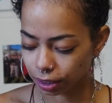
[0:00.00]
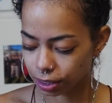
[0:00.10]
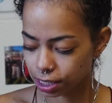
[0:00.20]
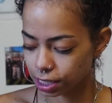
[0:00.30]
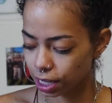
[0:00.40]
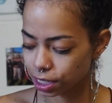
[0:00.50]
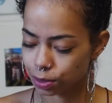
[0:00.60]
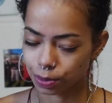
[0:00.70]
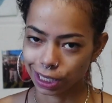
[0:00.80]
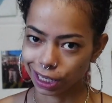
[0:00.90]
today's
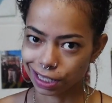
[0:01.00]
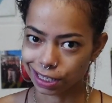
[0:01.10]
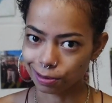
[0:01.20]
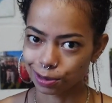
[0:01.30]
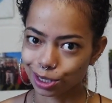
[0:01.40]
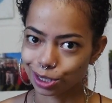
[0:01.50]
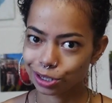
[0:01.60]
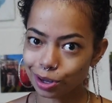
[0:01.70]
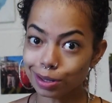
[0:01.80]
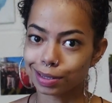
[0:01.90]
reading, as I was
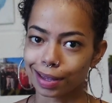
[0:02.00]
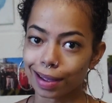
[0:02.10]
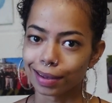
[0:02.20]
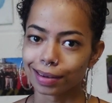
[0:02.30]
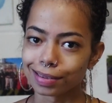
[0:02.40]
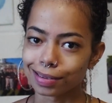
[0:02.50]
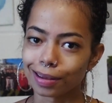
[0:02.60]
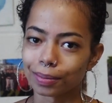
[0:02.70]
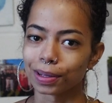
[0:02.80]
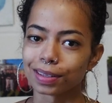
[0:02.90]
just saying, is
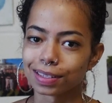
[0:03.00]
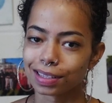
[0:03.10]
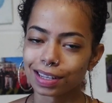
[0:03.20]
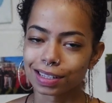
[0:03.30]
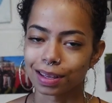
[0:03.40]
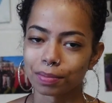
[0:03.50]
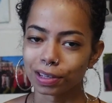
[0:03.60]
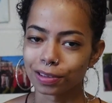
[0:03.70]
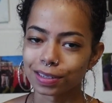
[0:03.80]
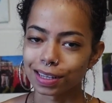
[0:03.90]
all about the things that
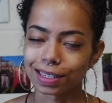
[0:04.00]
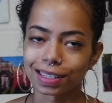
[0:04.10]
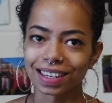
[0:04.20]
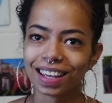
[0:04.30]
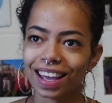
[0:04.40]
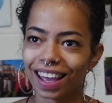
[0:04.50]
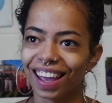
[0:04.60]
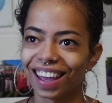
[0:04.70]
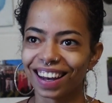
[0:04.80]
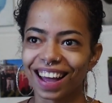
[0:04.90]
make you sexy.
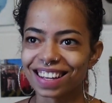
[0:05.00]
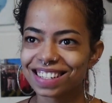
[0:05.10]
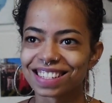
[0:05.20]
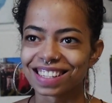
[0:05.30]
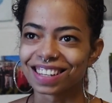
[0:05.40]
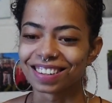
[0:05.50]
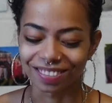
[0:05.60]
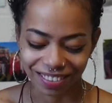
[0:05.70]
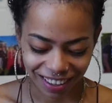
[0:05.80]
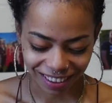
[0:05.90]
And I just love
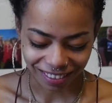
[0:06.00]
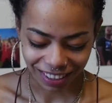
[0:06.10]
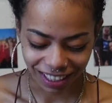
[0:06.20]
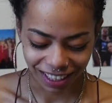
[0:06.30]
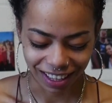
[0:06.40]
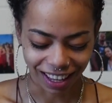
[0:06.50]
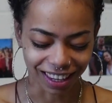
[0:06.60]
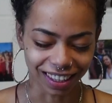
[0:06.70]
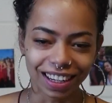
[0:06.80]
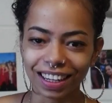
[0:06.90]
reading
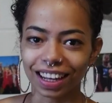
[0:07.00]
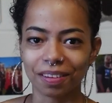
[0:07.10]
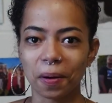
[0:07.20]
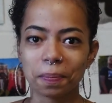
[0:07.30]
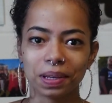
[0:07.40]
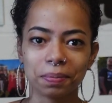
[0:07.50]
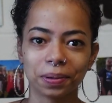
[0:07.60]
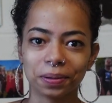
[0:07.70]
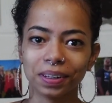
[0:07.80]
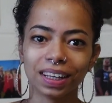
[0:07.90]
and learning about
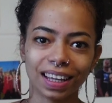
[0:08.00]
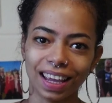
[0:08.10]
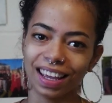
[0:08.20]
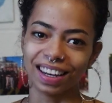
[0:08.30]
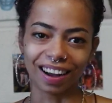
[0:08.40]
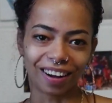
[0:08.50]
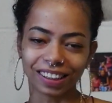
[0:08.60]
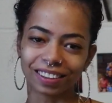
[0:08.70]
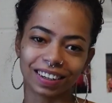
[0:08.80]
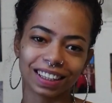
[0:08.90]
people and all
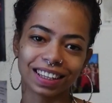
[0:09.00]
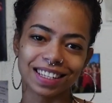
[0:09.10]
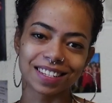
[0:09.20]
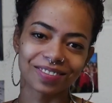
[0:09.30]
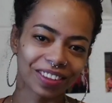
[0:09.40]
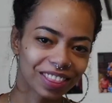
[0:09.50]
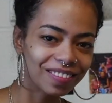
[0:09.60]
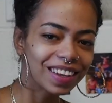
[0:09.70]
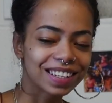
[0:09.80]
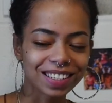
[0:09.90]
the great things about them.
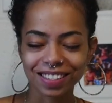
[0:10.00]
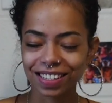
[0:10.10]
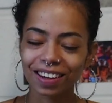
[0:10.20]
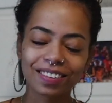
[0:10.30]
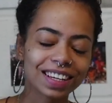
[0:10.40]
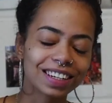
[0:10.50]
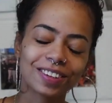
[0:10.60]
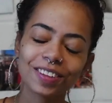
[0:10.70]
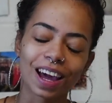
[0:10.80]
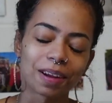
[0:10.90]
So today we're going to
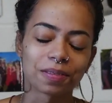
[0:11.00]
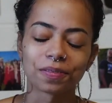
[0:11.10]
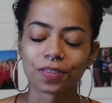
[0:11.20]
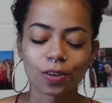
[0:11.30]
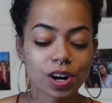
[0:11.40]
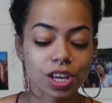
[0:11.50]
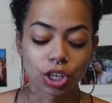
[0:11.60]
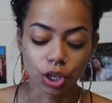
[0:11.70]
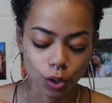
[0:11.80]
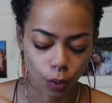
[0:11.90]
do that for
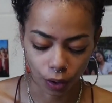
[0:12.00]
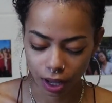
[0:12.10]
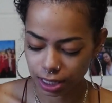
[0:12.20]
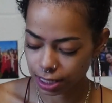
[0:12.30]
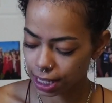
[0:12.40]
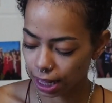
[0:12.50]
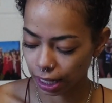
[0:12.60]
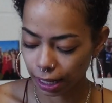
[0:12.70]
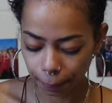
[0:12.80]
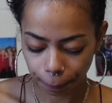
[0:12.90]
you,
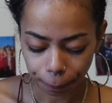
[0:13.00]
Selenite.